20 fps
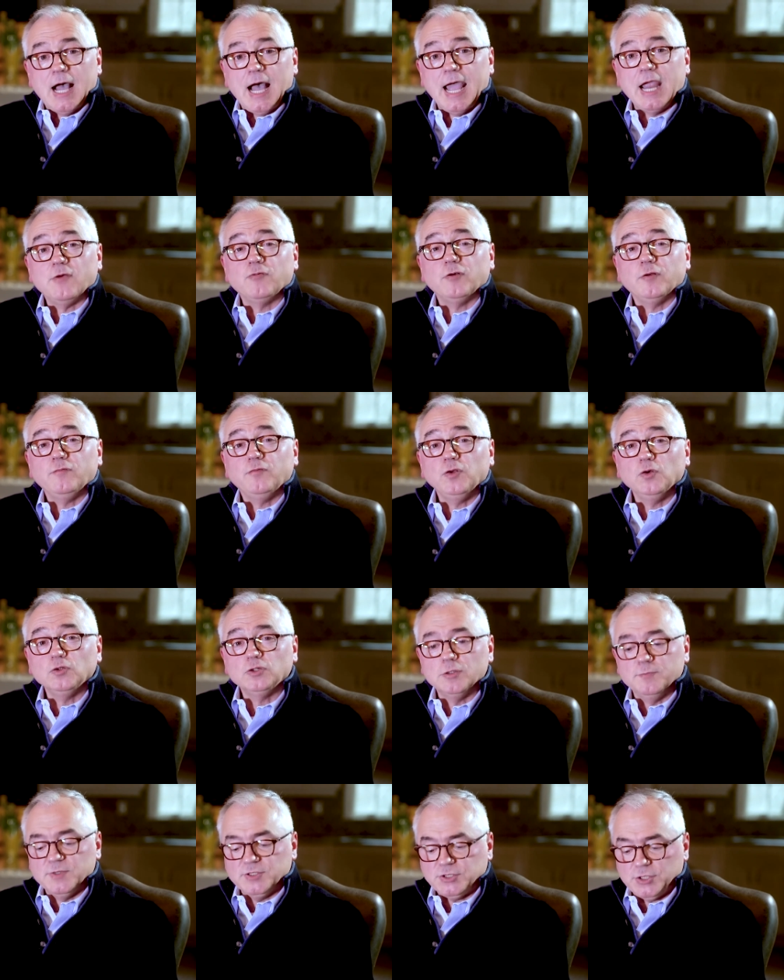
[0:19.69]
I have
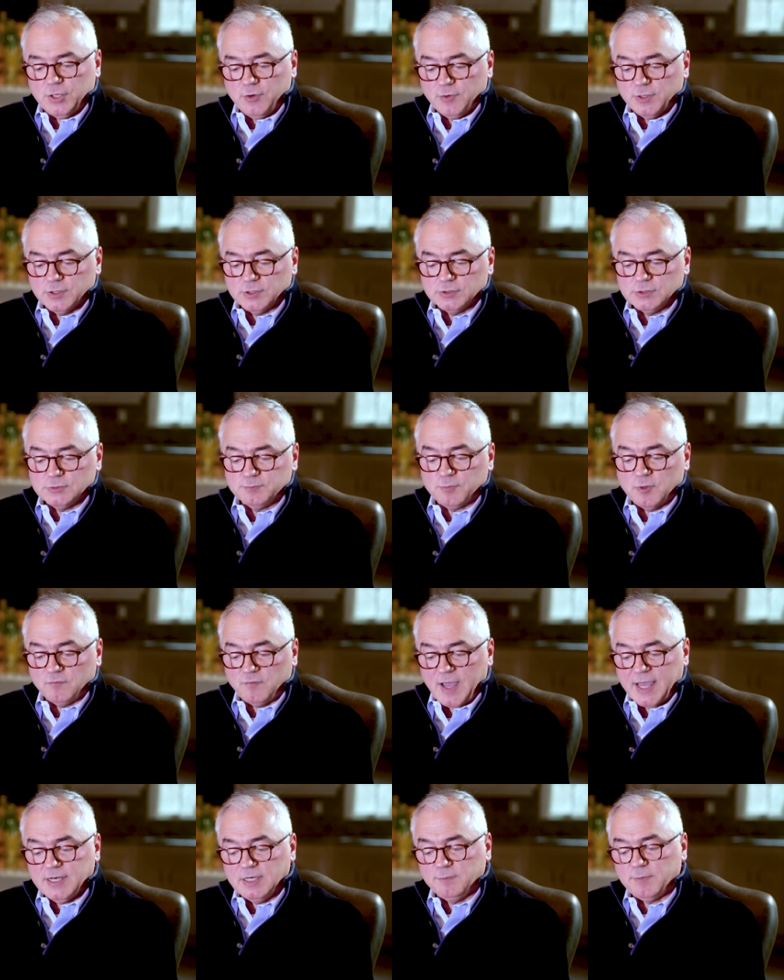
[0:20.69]
reviewed the materials
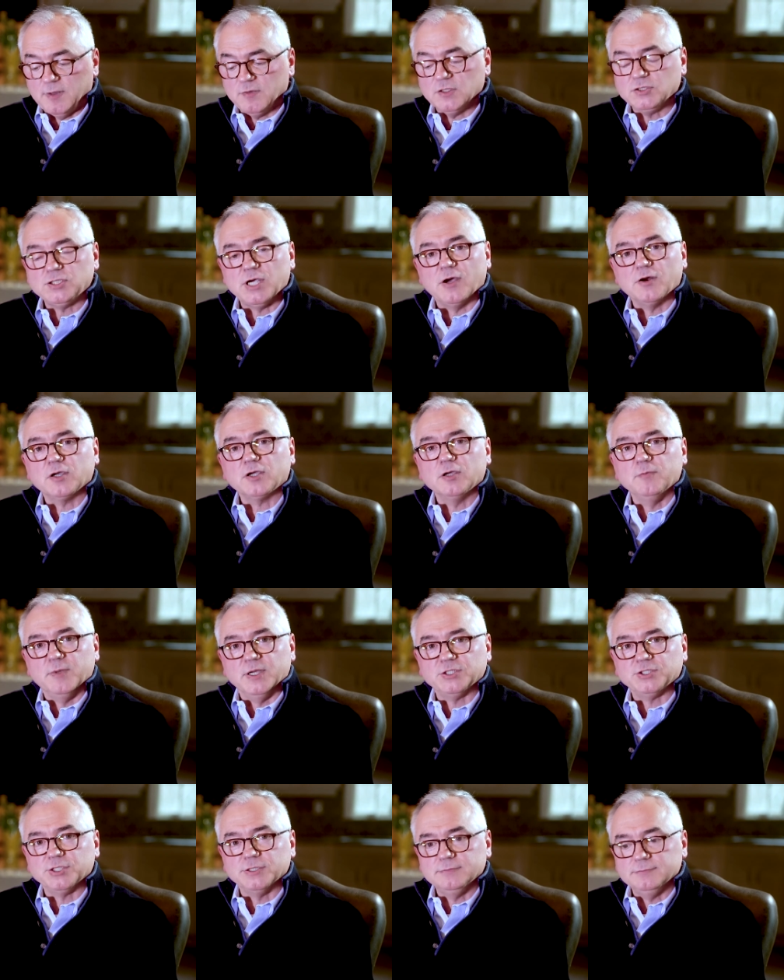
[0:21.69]
provided by the Charter
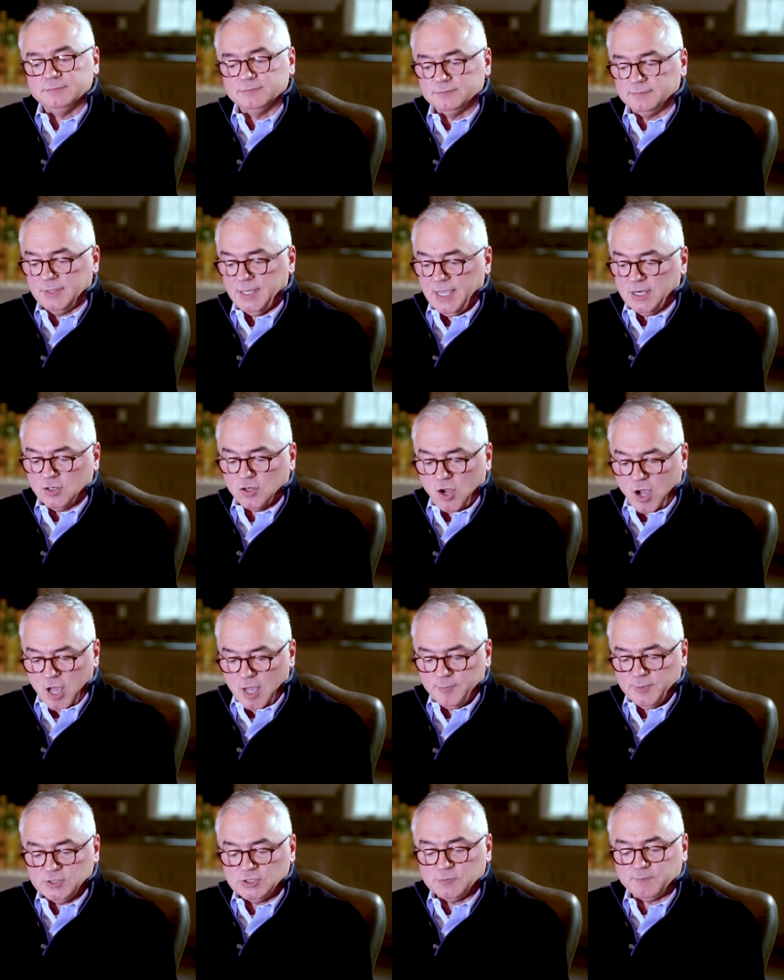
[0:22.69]
Commission and
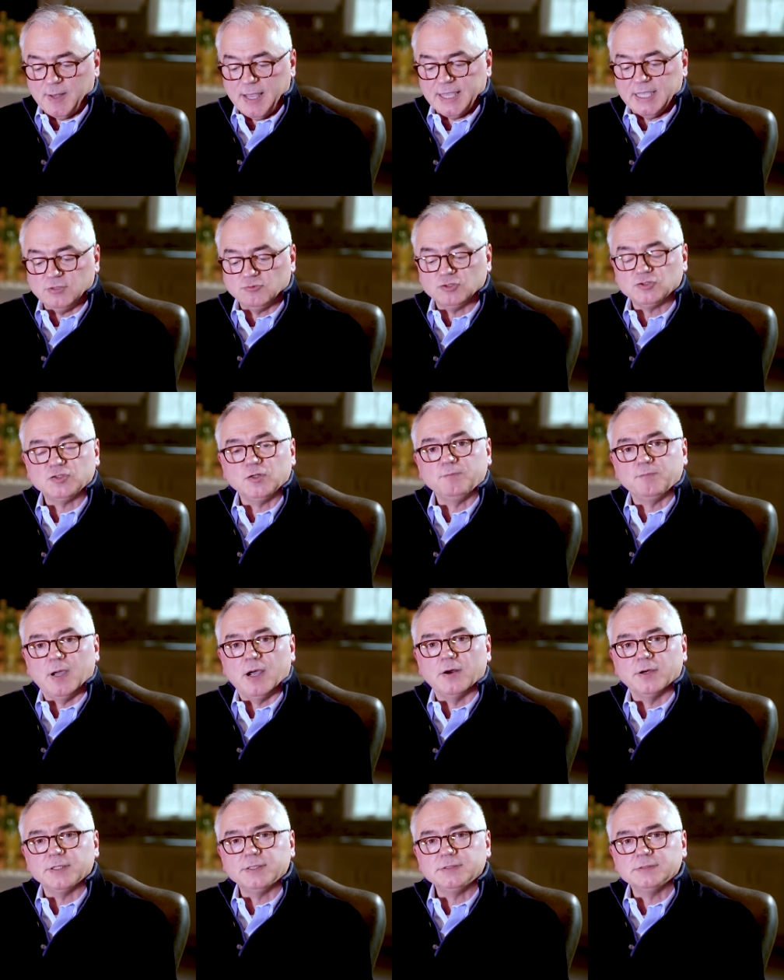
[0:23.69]
comments by interested
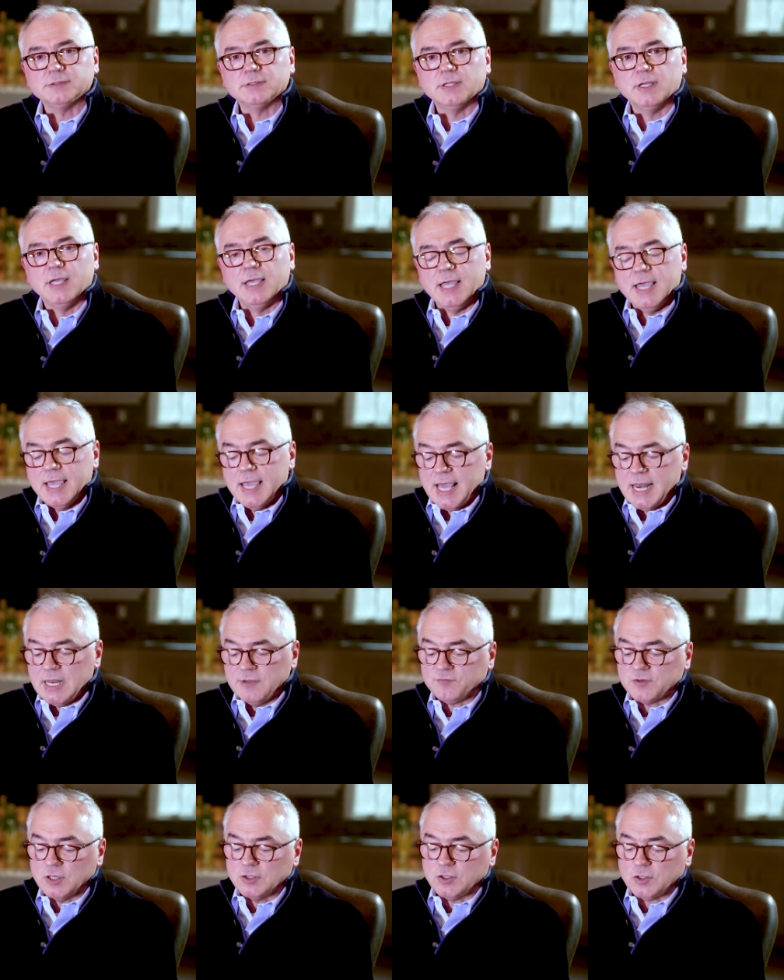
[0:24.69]
parties, and
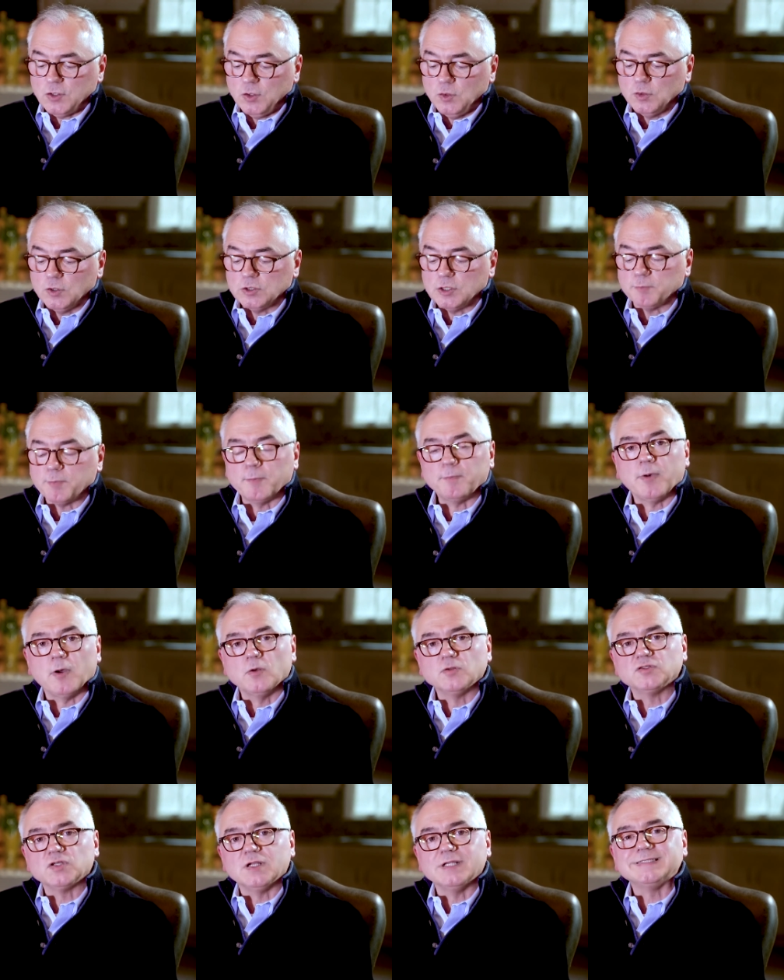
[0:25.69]
have concluded the
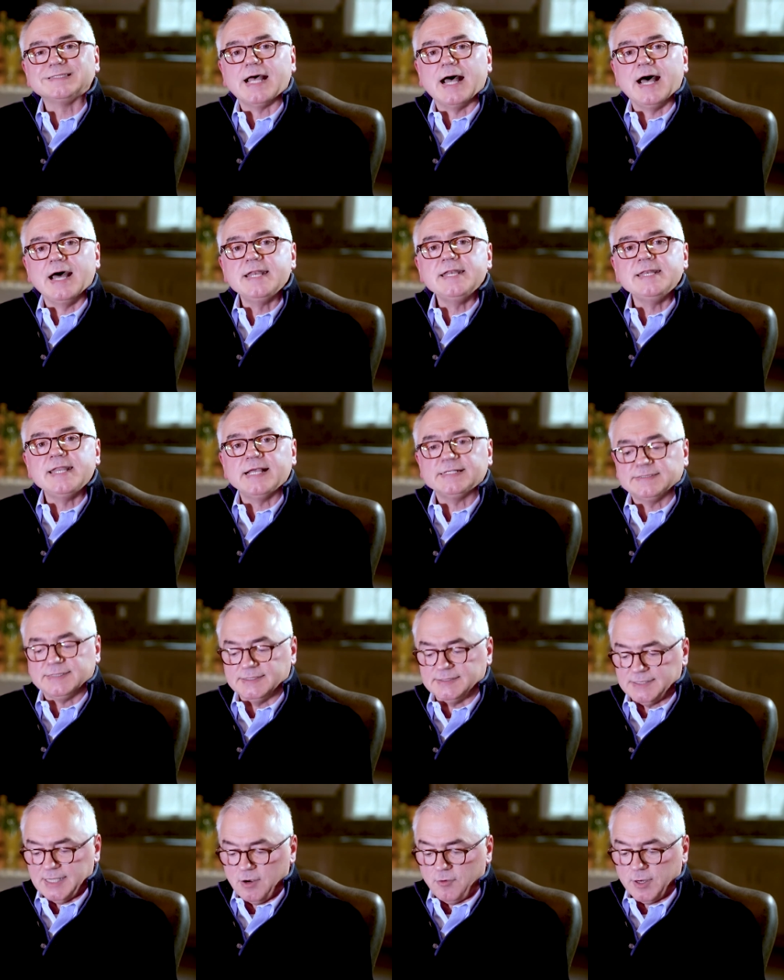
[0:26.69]
proposal is
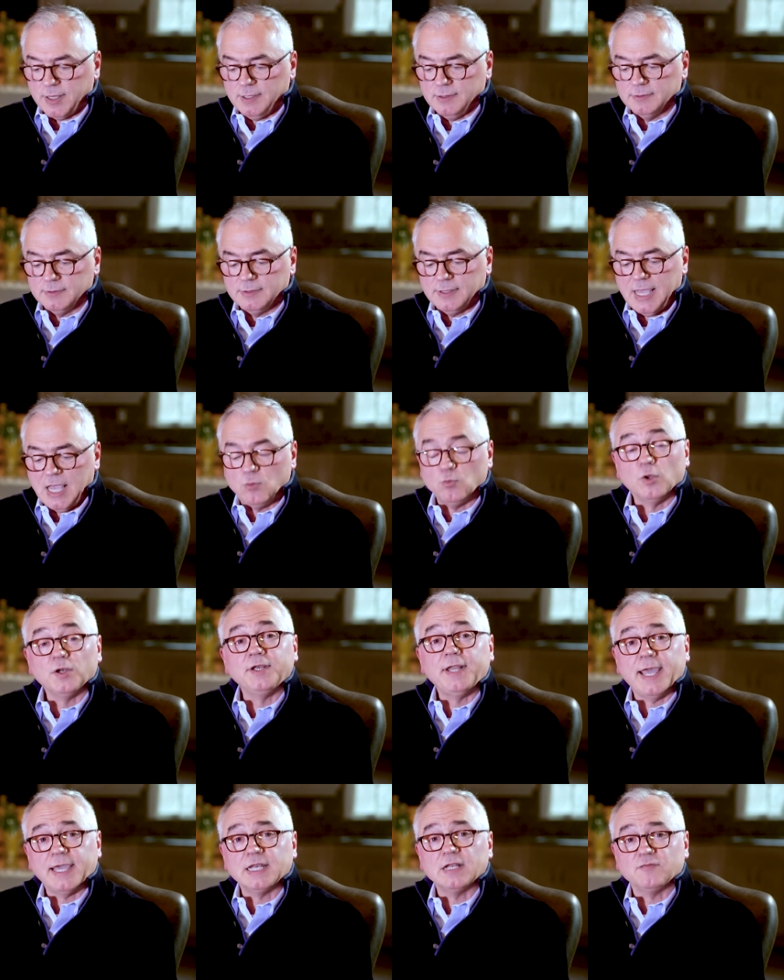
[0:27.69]
unnecessary and will
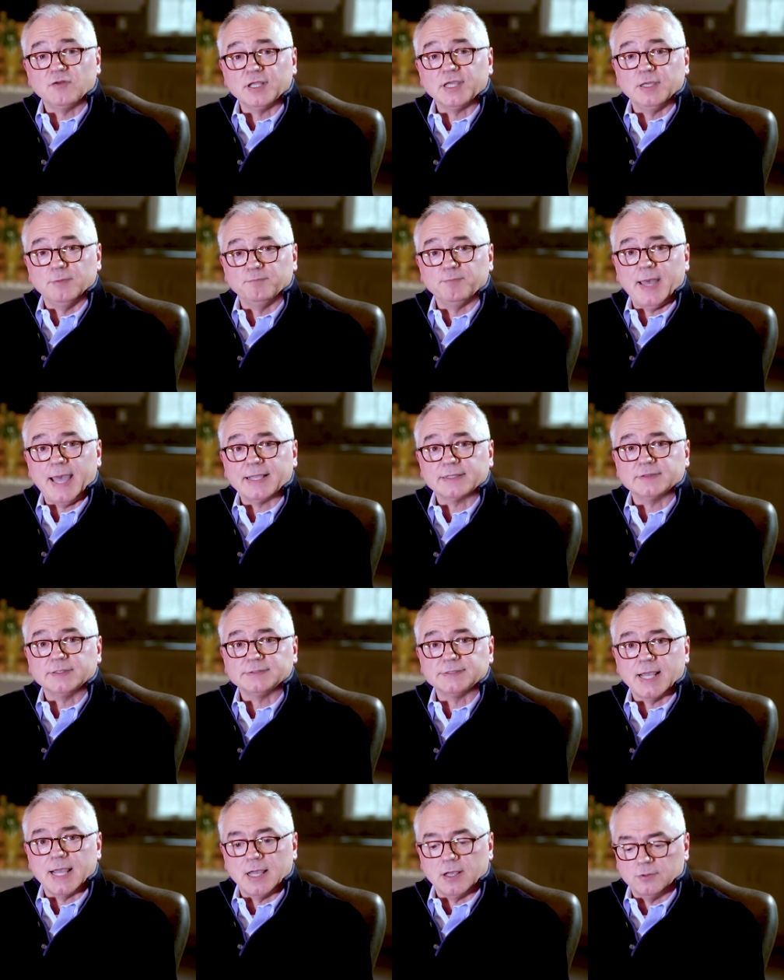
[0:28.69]
negatively impact the
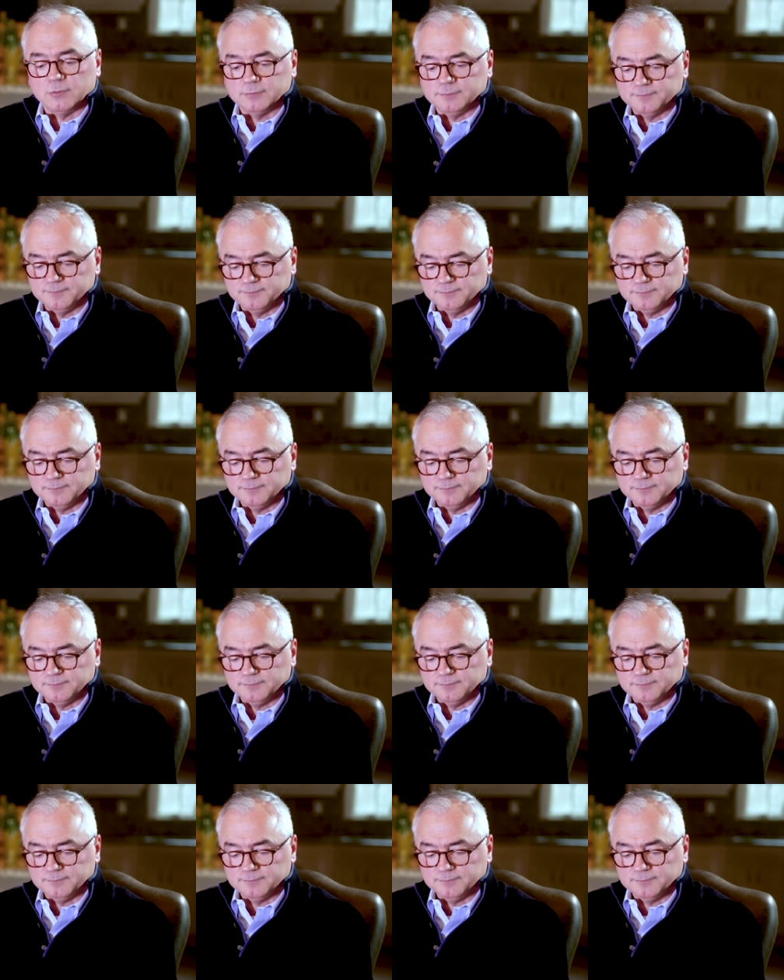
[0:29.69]
town.